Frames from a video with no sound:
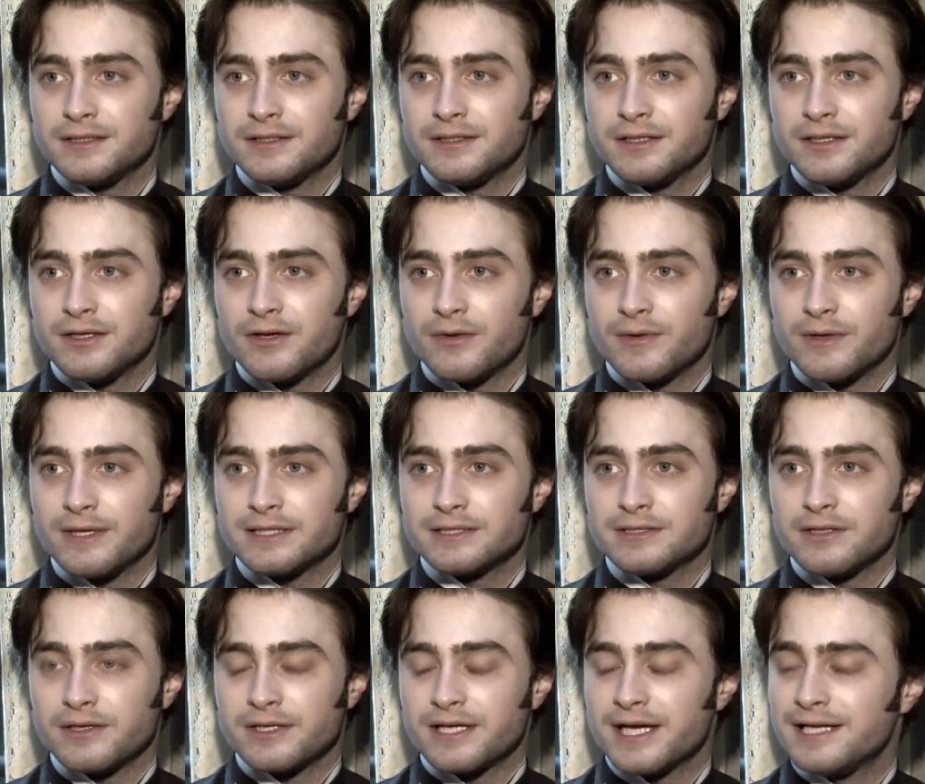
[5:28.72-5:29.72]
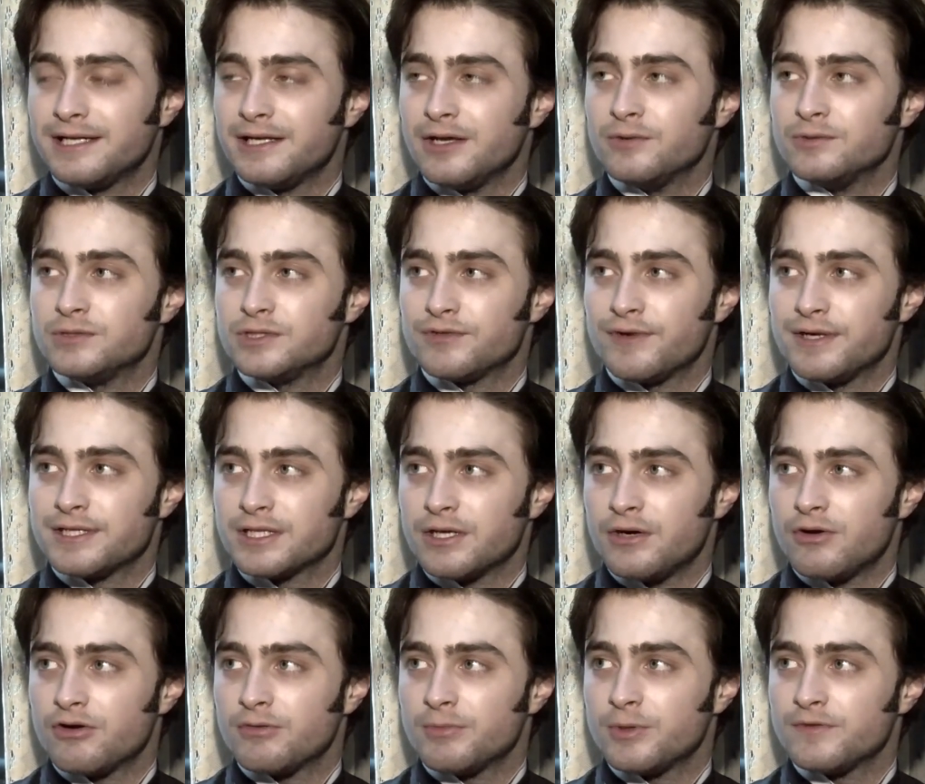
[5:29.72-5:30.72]
it's like Ken Loach directing a
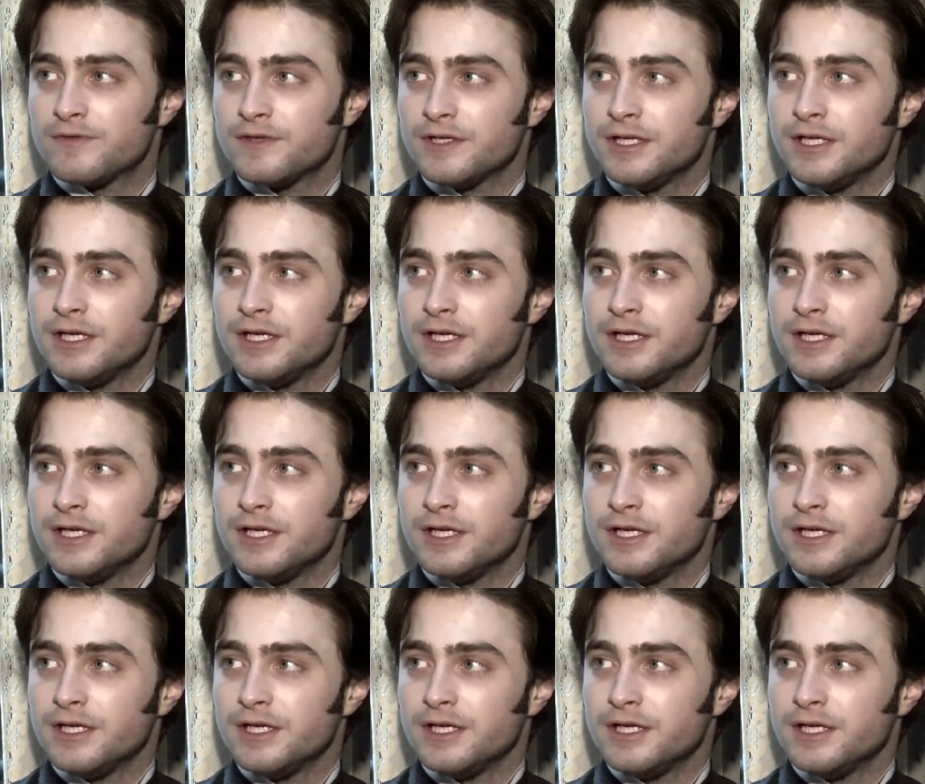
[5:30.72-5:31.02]
horror movie.